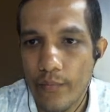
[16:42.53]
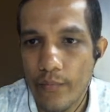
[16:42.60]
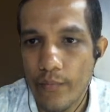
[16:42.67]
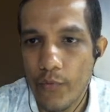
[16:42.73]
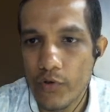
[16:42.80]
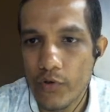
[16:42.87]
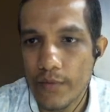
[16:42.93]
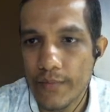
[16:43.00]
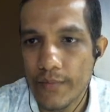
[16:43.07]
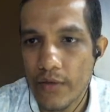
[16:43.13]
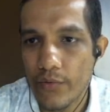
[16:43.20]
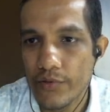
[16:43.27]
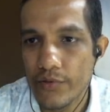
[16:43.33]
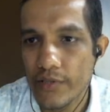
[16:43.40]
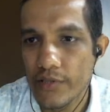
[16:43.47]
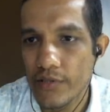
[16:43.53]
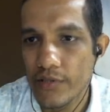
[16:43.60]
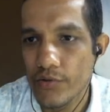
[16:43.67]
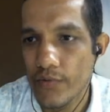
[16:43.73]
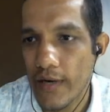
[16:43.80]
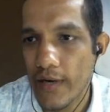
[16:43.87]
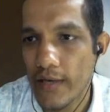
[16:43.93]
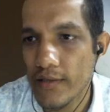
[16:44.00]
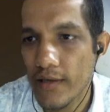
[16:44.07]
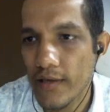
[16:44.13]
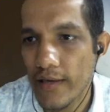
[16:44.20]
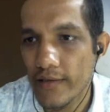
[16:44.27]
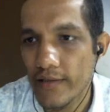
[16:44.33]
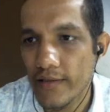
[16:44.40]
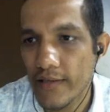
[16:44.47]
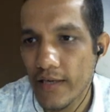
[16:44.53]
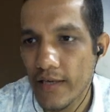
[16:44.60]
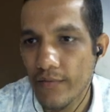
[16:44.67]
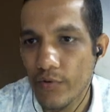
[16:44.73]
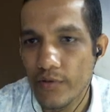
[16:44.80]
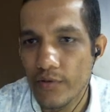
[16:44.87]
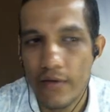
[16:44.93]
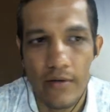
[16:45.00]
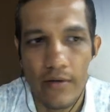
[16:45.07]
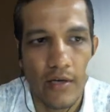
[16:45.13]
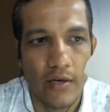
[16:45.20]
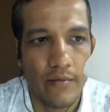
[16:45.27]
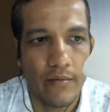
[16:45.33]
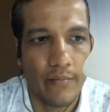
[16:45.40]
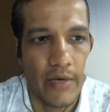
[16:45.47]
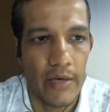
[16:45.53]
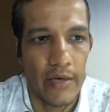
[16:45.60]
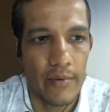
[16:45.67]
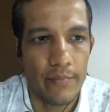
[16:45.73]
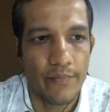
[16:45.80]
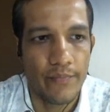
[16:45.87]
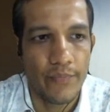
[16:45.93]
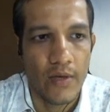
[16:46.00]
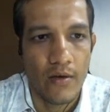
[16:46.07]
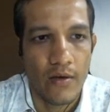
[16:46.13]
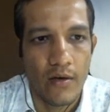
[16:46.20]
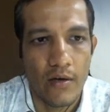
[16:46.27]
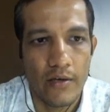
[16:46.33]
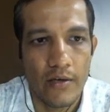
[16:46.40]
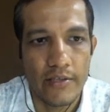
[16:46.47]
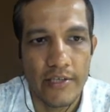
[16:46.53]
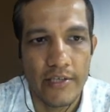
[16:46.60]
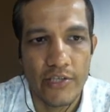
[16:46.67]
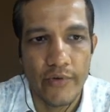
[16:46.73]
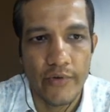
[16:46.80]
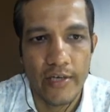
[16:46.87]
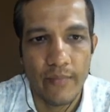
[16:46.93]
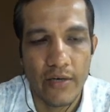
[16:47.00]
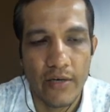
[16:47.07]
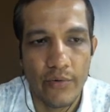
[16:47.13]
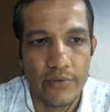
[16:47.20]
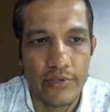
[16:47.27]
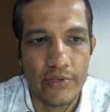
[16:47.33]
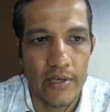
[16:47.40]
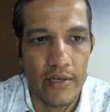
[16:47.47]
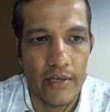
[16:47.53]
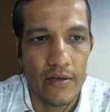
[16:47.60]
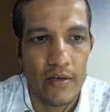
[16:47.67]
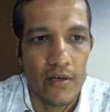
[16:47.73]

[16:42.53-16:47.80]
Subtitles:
Most of the questions is to ask like this kind of question, minimum 6 to 8 mark question.